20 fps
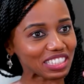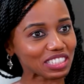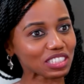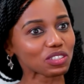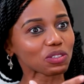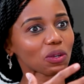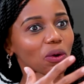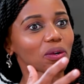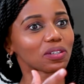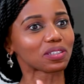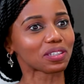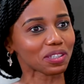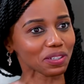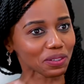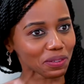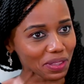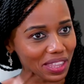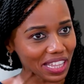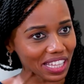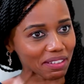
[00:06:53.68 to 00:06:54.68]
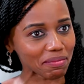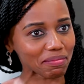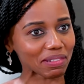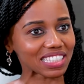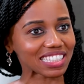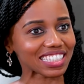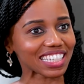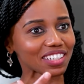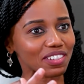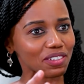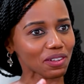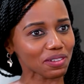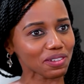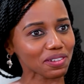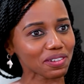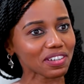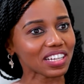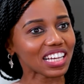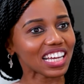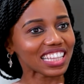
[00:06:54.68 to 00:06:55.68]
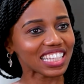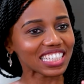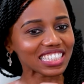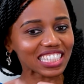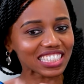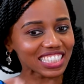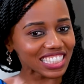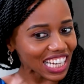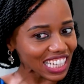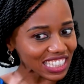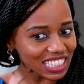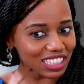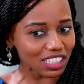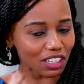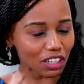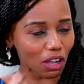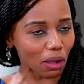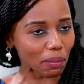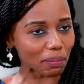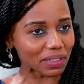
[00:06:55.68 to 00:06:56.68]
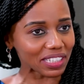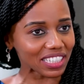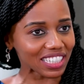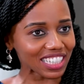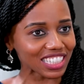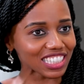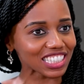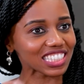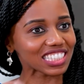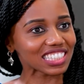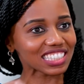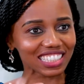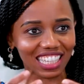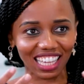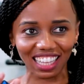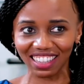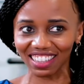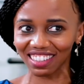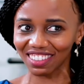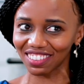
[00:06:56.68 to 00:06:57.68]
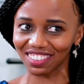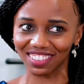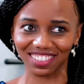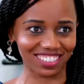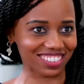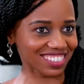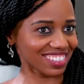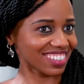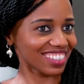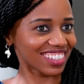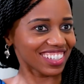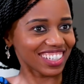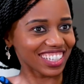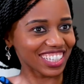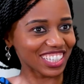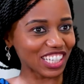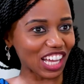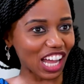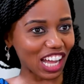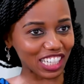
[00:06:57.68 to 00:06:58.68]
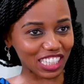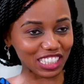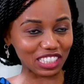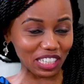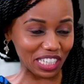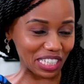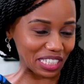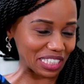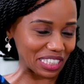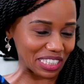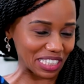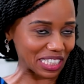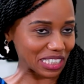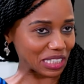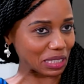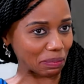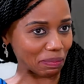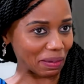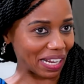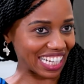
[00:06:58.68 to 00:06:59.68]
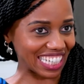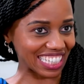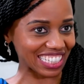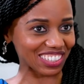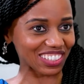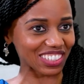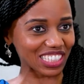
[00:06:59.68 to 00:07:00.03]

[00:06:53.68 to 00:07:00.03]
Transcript: to talk through them and say, no, these are just the complications. And so can you explain or